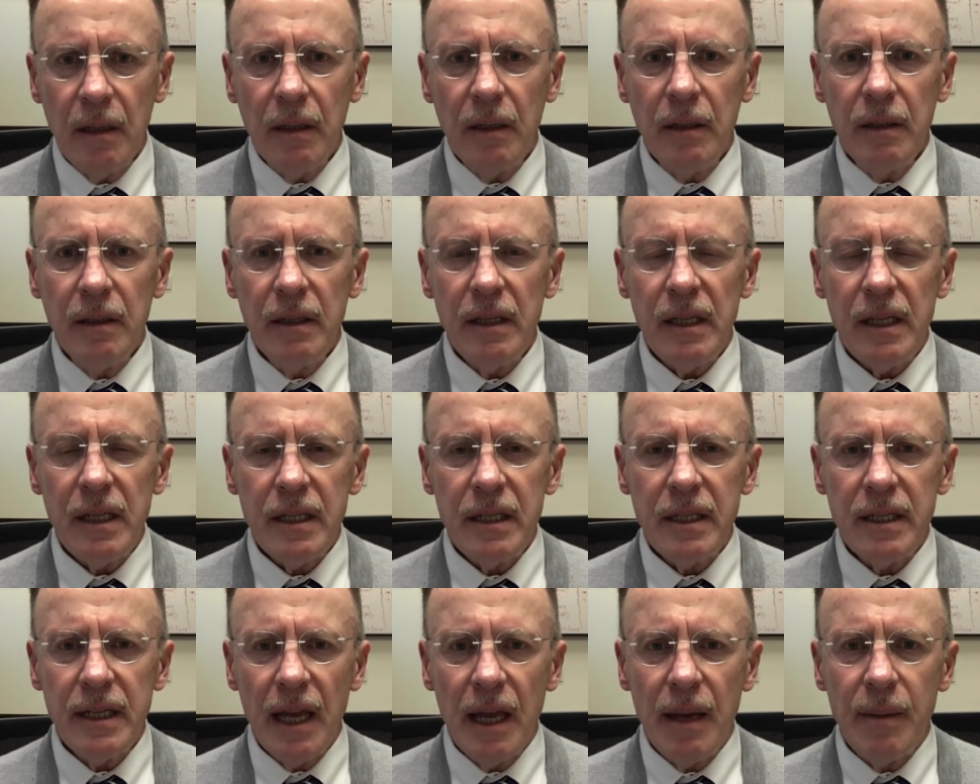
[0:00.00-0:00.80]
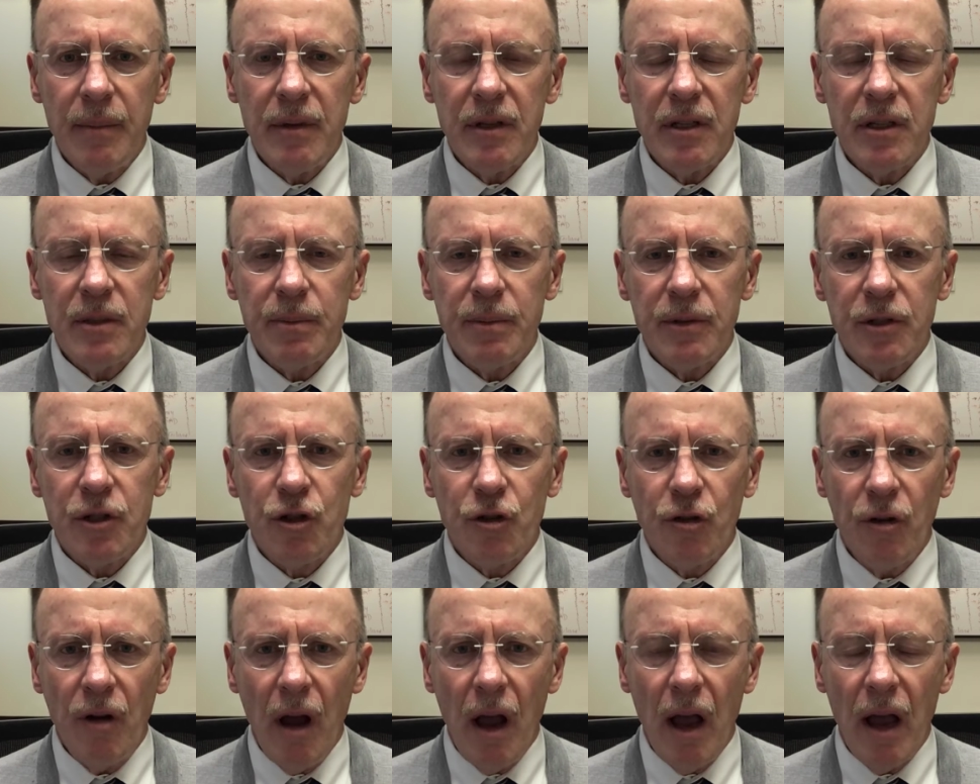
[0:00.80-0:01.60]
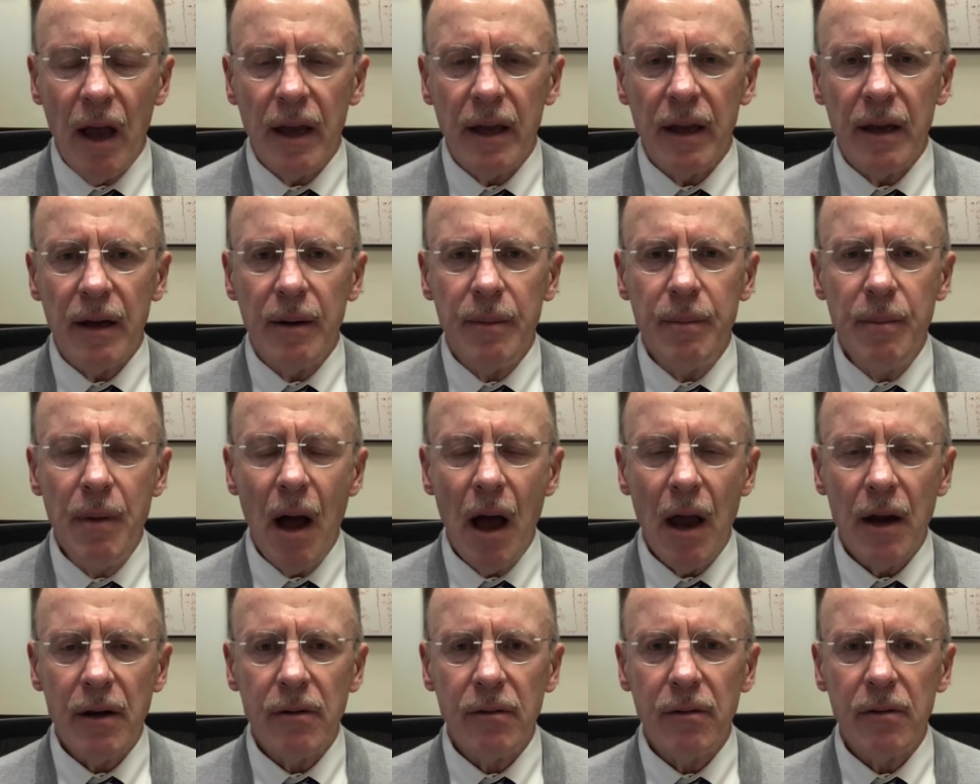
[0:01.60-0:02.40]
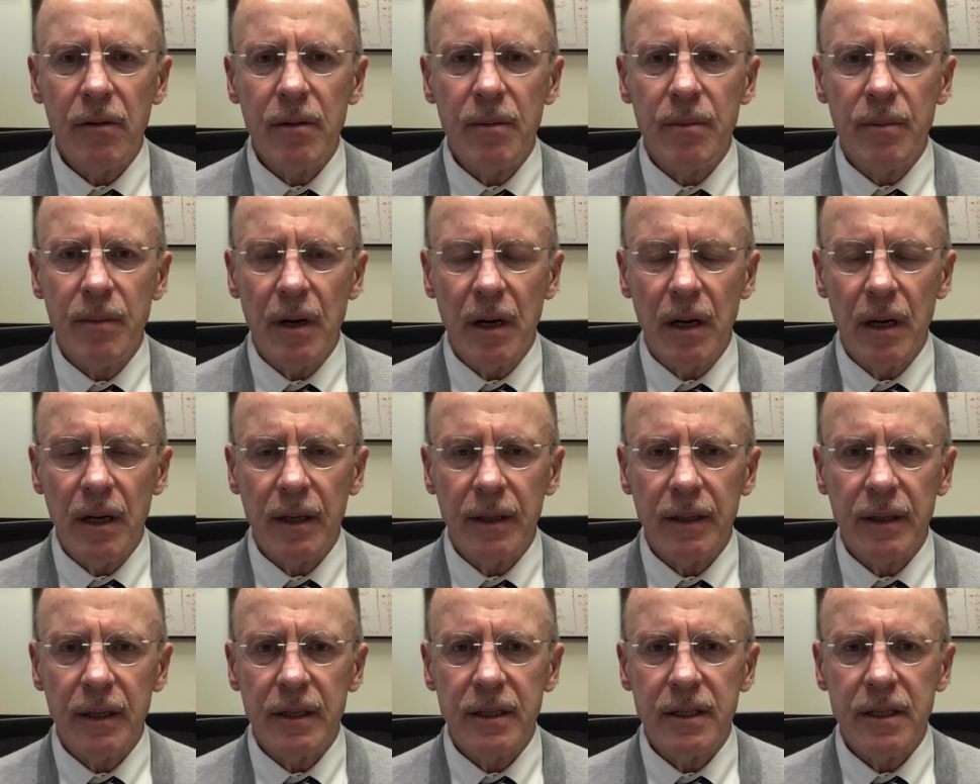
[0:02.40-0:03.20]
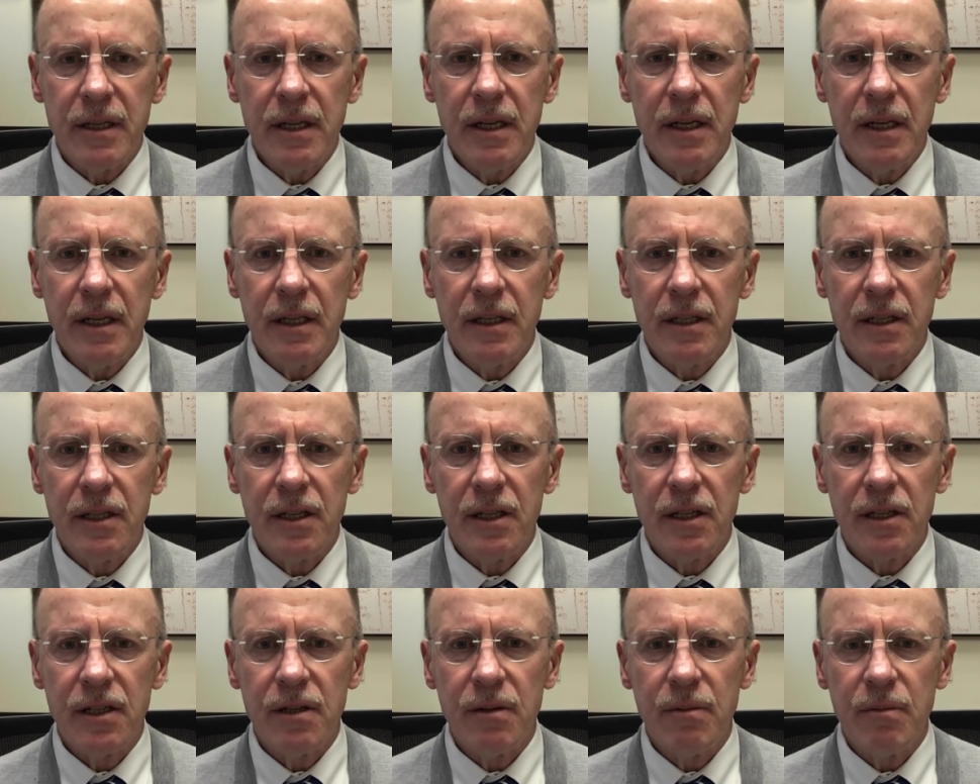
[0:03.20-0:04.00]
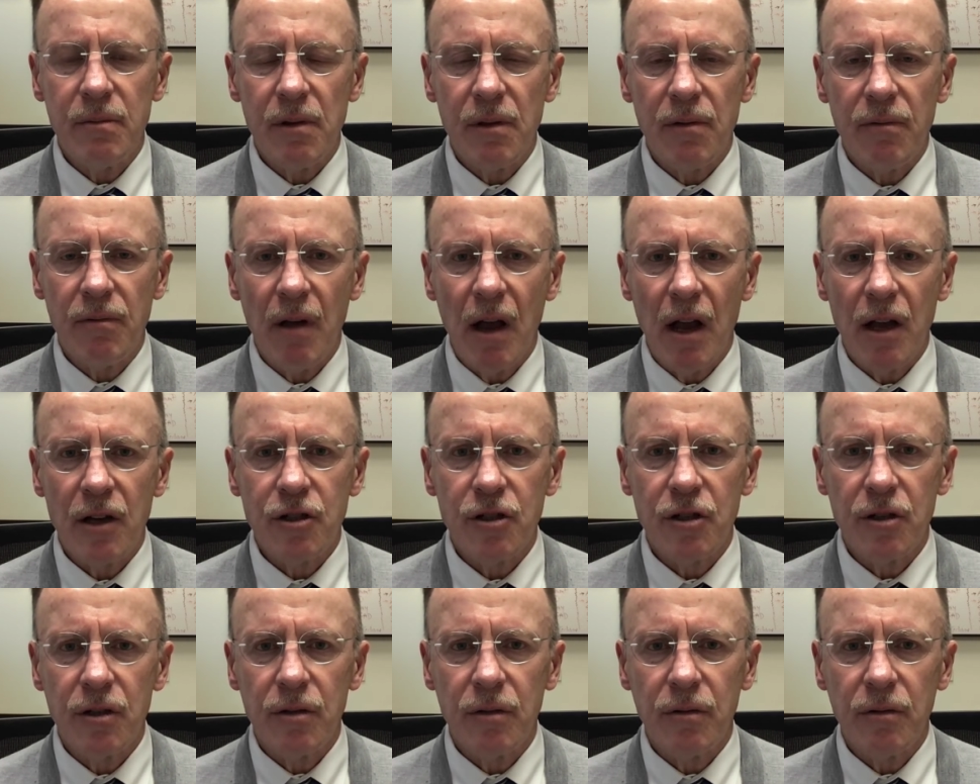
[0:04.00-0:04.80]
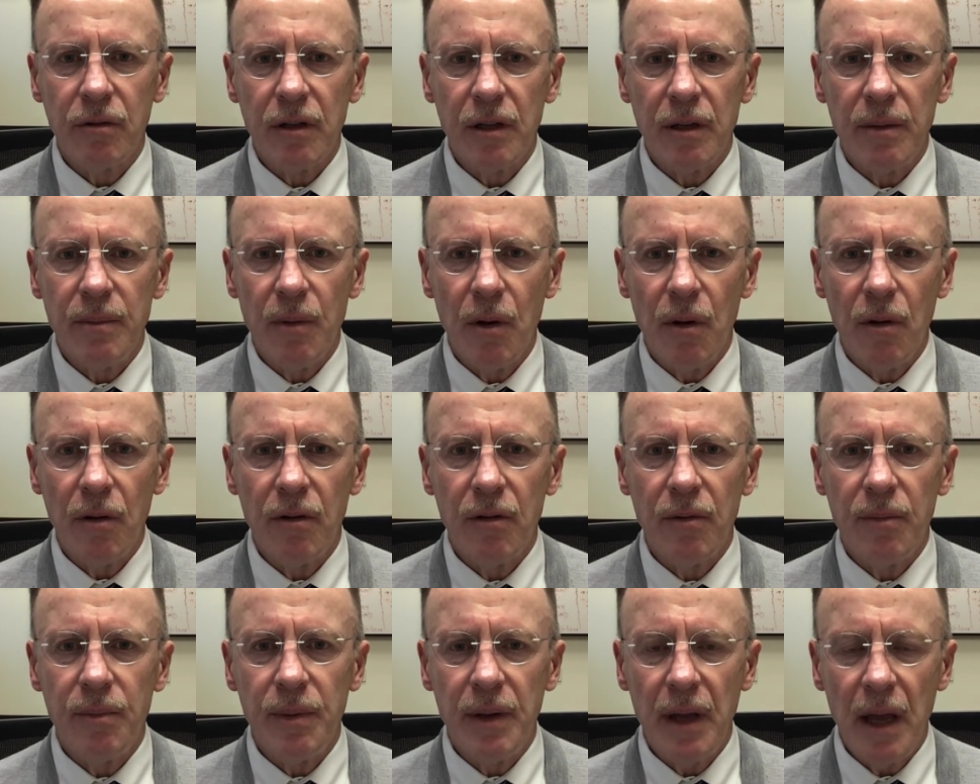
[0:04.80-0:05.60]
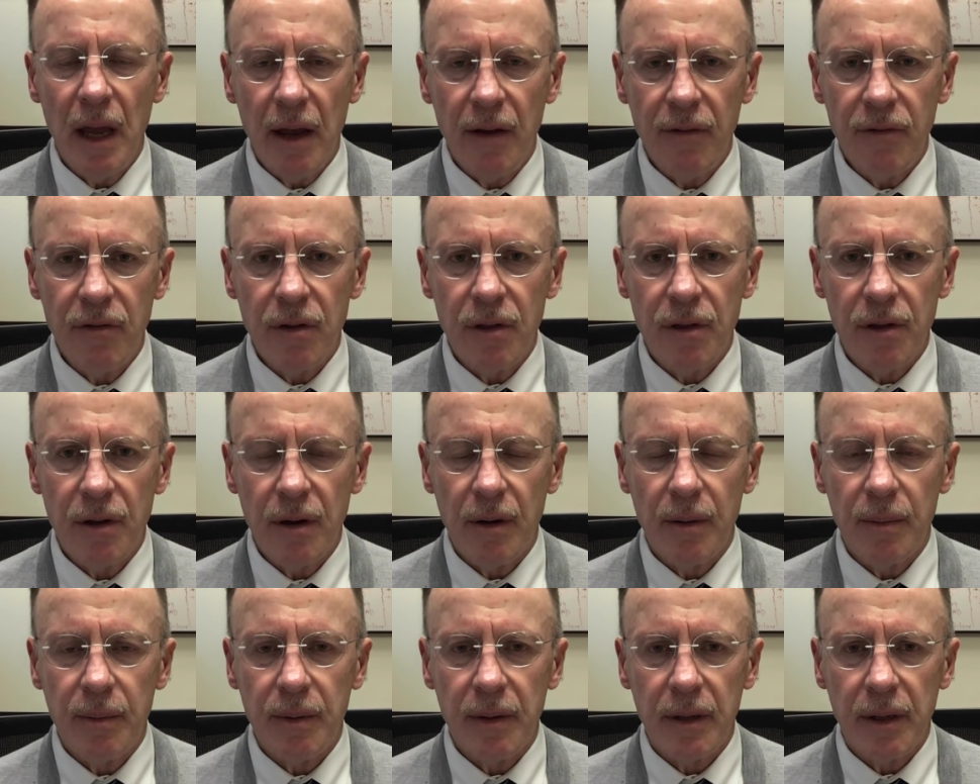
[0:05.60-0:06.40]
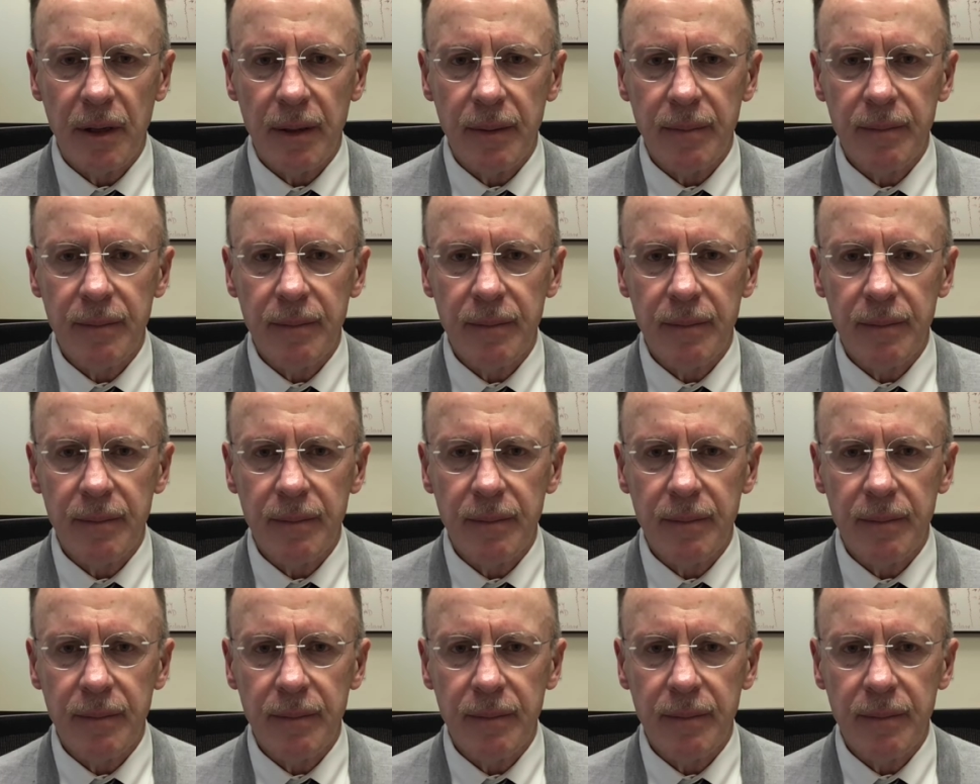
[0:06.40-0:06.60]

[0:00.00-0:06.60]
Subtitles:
These statements betray a model of the mind that's inconsistent with rational emotive behavior therapy.